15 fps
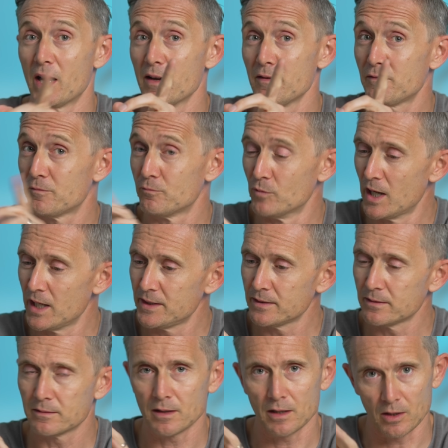I've read
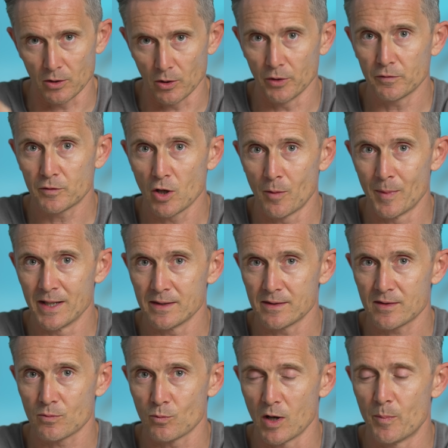a lot of
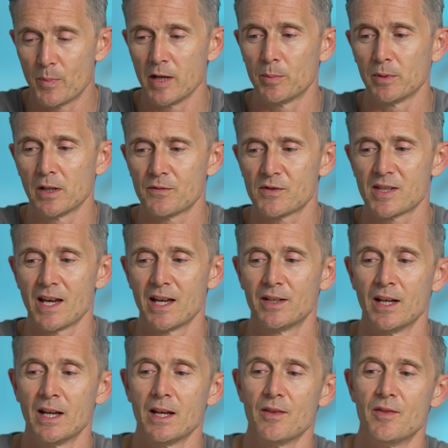comments where people have said
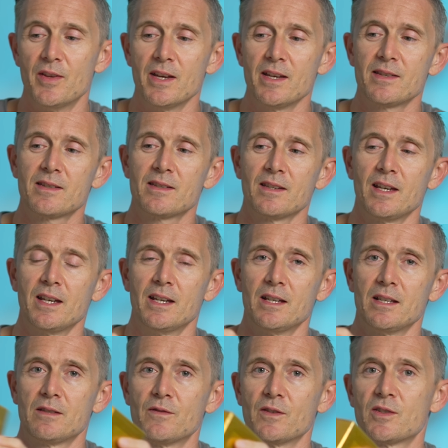this
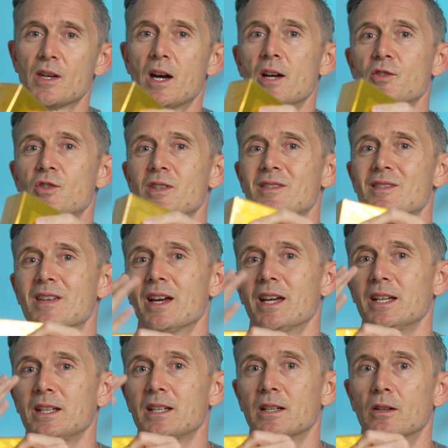is Versace's
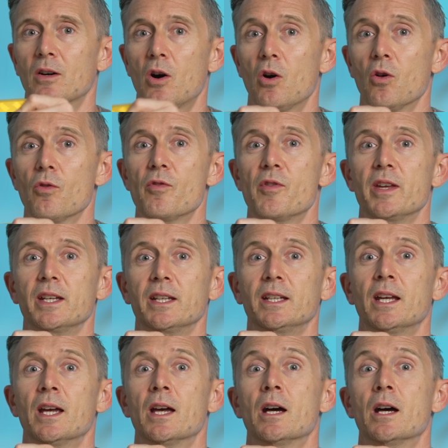take on the